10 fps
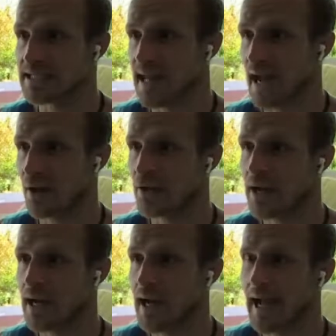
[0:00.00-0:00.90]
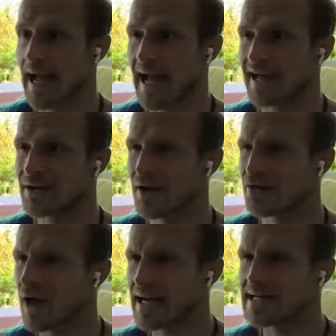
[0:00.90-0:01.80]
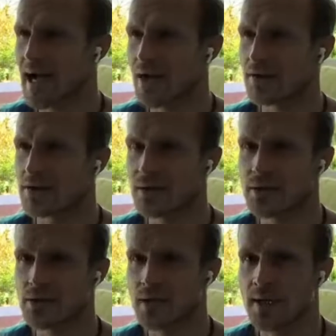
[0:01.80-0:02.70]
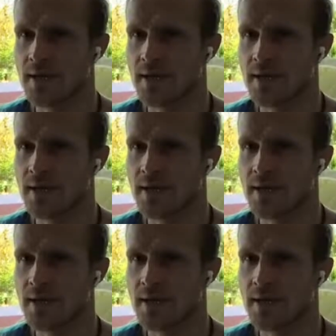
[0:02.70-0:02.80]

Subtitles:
down and write down those